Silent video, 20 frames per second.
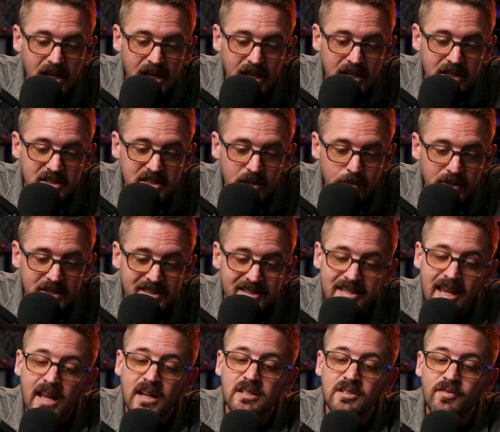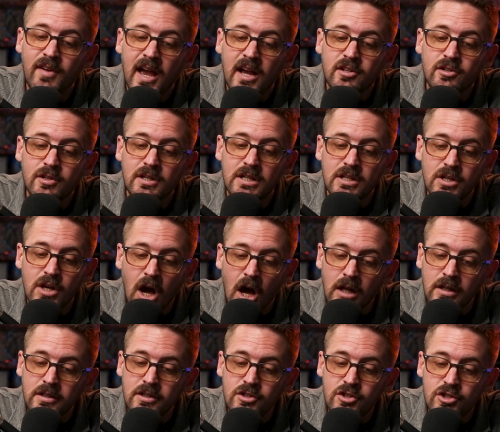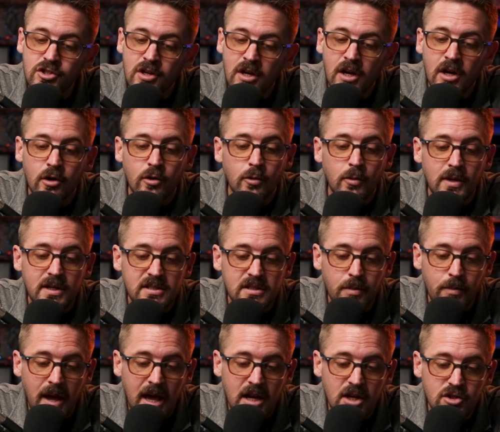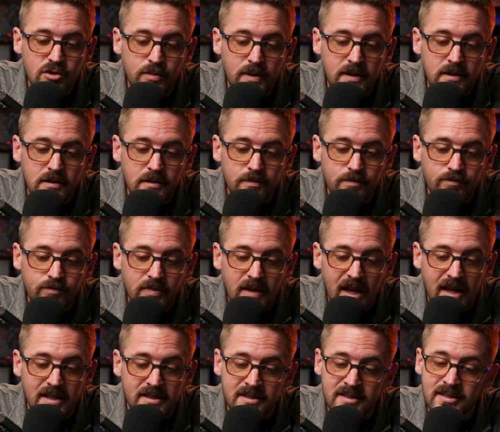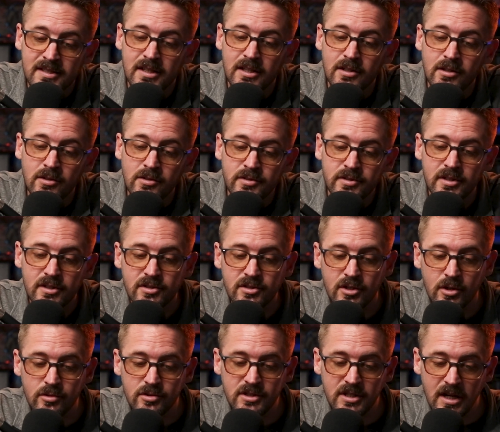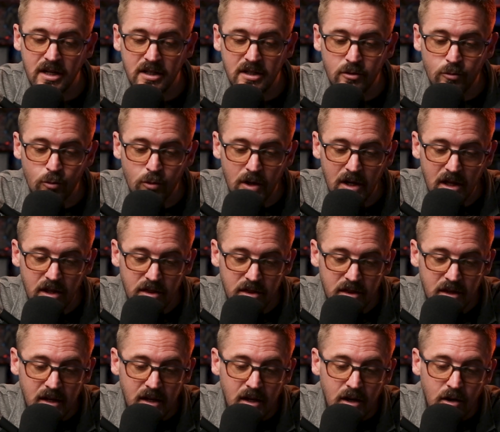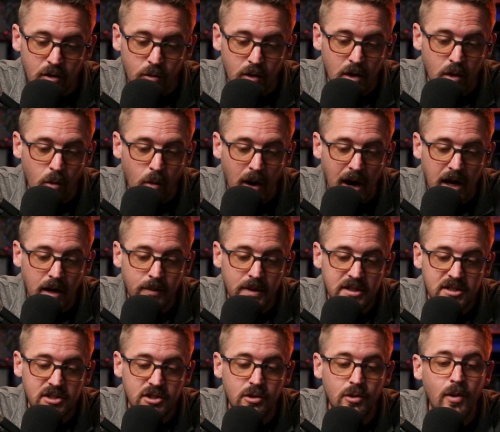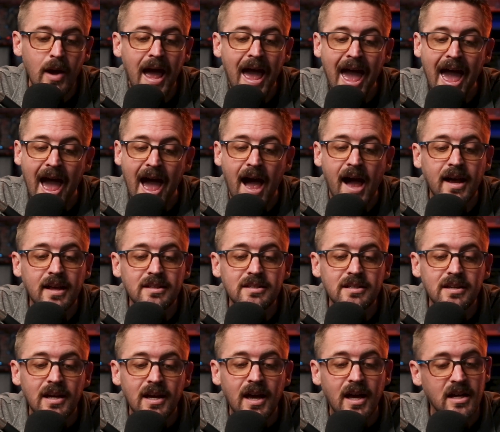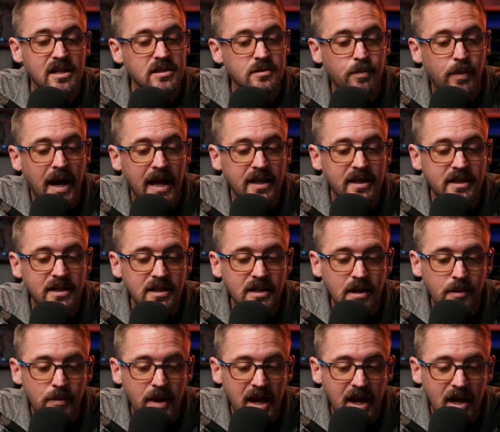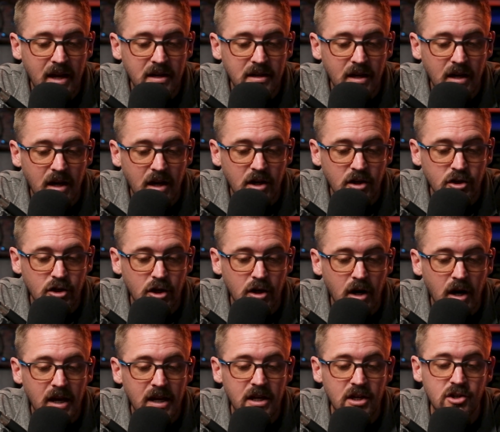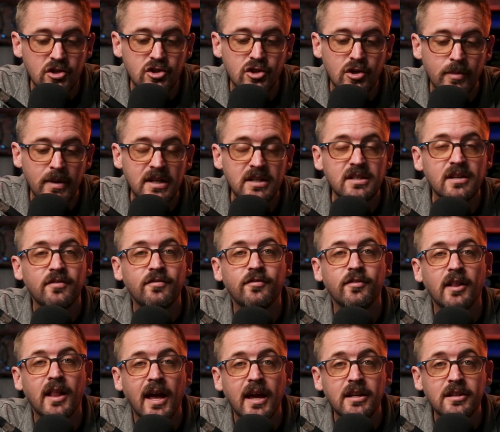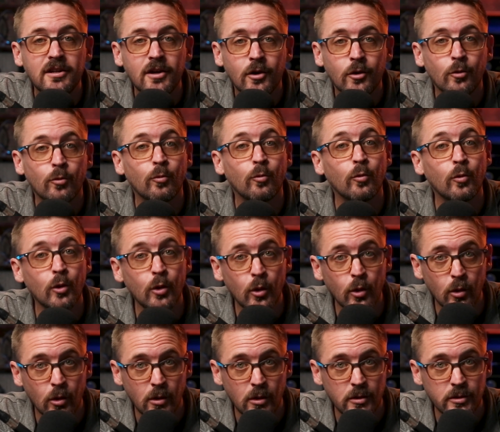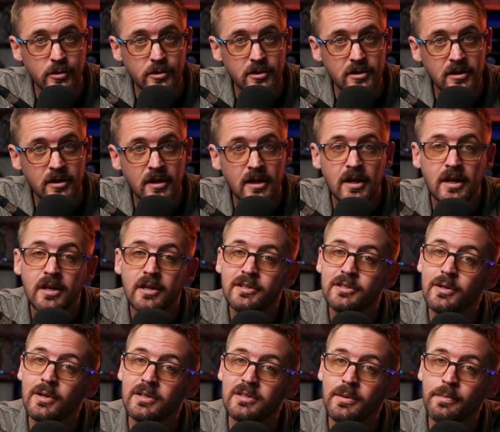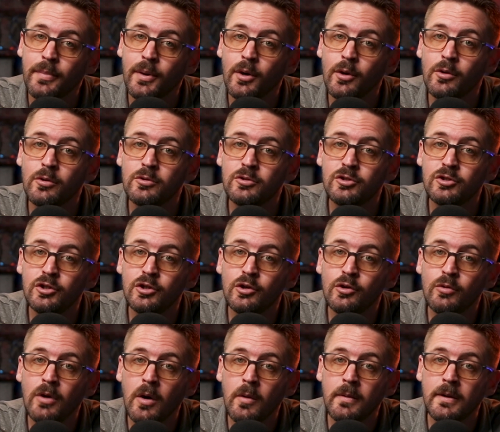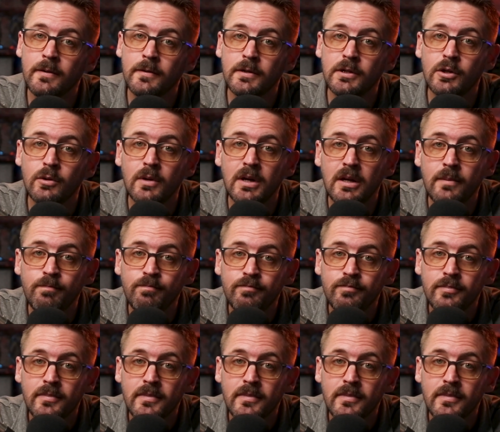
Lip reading: exhibits satisfactory knowledge, risk management, and skills associated with requirements to act as pilot in command under instrument flight rules. So as opposed to what we were doing